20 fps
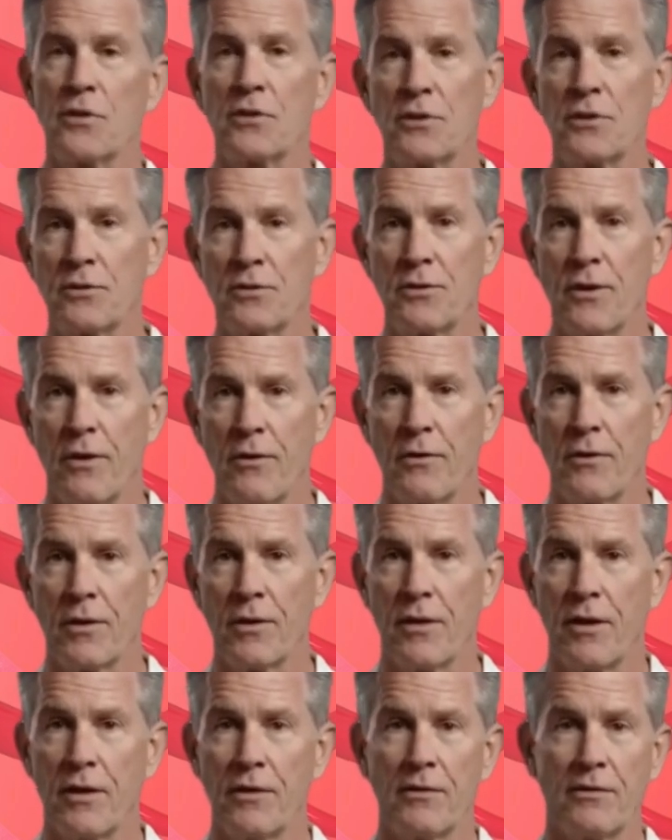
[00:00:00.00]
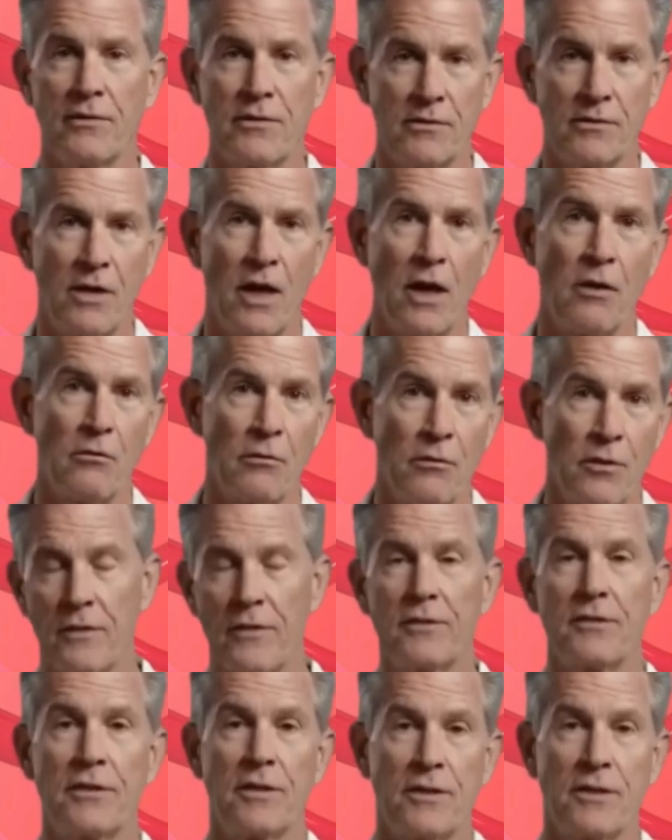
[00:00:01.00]
the top of your foot or behind your
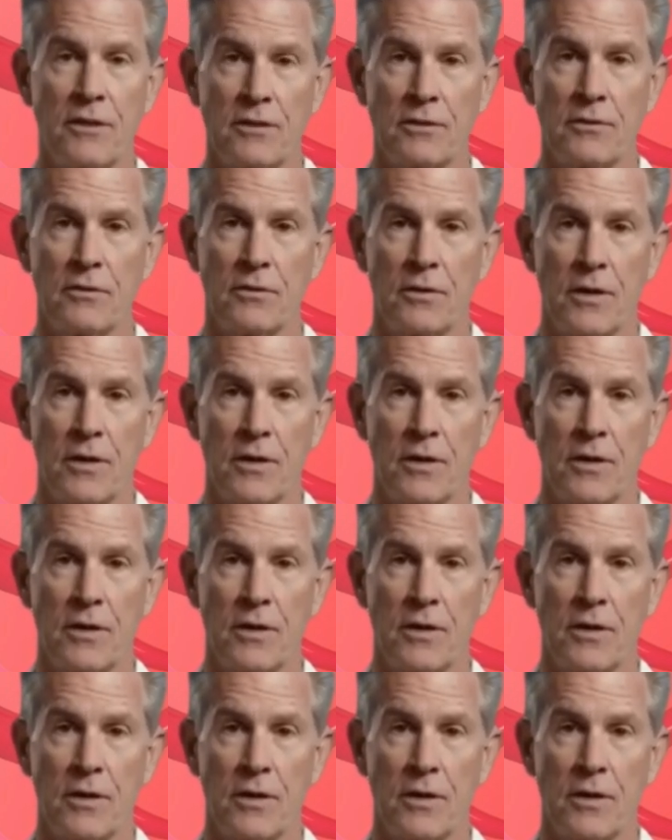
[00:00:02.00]
ankle,